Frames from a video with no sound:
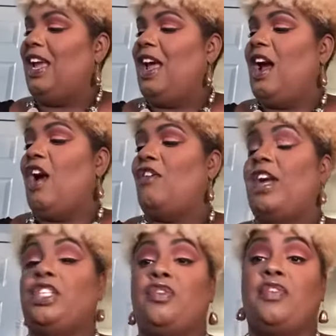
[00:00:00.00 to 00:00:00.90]
All
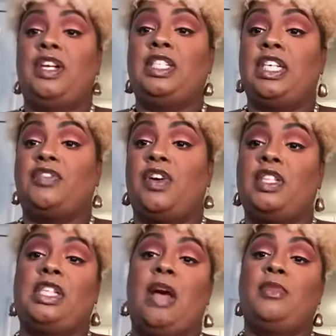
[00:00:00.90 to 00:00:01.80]
right, so first things
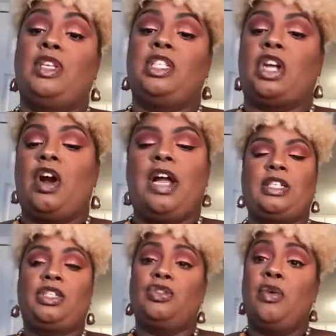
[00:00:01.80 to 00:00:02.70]
first, I'm going to start
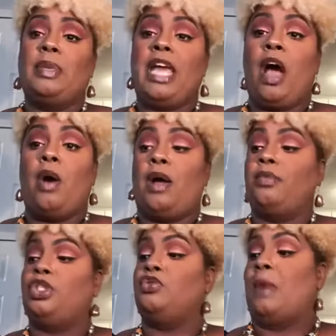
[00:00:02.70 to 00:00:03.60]
normally how I
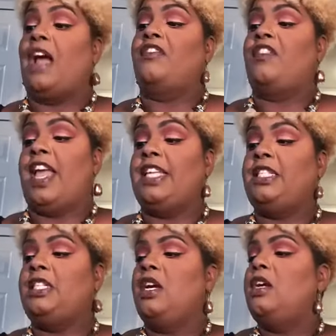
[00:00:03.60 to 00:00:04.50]
would do my
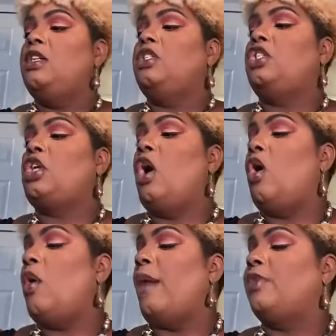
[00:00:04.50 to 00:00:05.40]
face.
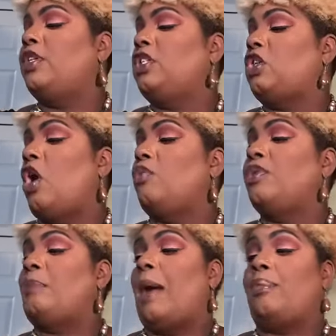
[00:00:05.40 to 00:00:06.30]
So I'm going to start
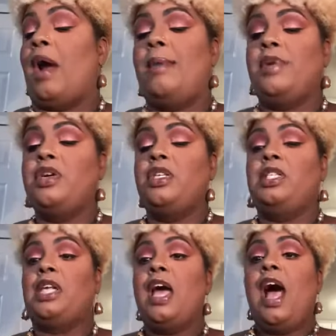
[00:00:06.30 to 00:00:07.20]
with my
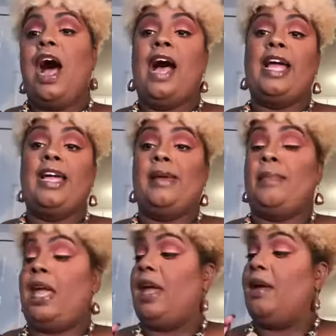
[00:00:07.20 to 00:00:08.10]
primers. I am
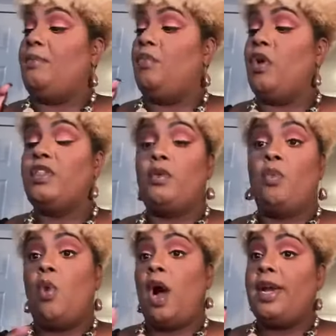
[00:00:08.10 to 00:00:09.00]
a more
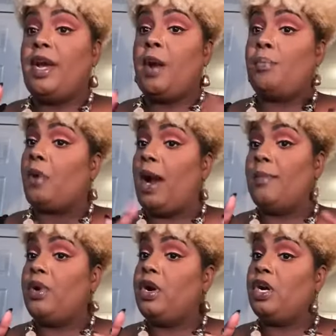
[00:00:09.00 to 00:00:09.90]
than one
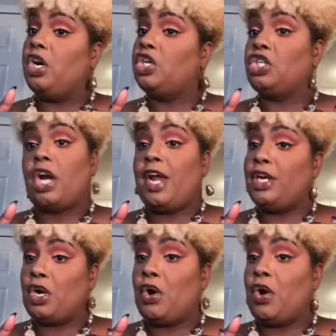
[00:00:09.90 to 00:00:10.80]
primer kind
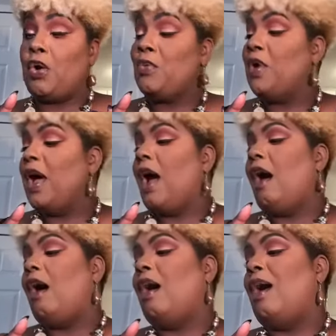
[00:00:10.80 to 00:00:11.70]
of girl.
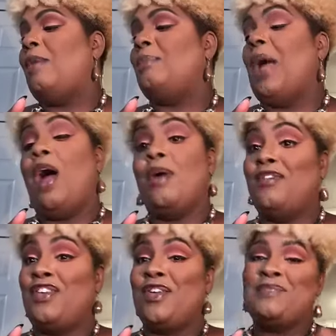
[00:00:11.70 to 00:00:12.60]

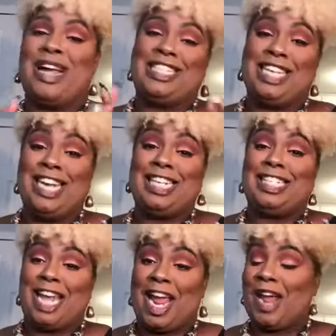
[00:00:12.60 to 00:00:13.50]
However, my
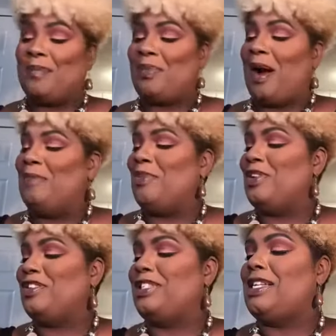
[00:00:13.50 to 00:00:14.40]
day-to-day
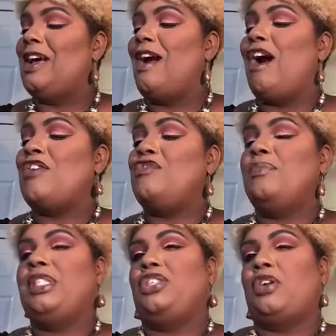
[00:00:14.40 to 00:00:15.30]
primers are
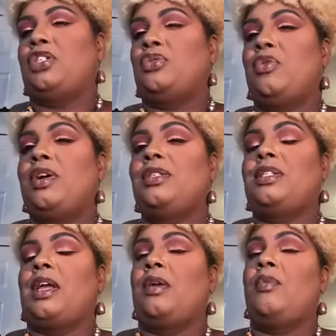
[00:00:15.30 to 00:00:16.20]
normally drugstore.
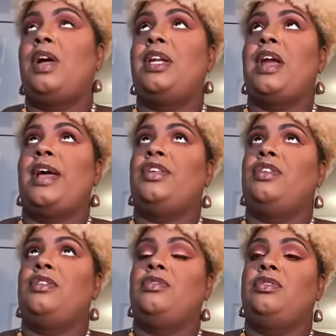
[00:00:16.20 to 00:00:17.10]
Like one I
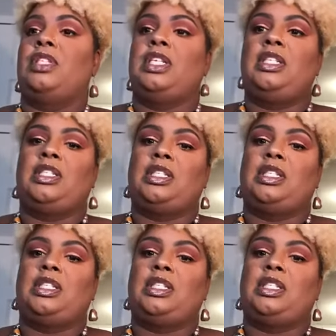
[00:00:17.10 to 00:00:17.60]
use is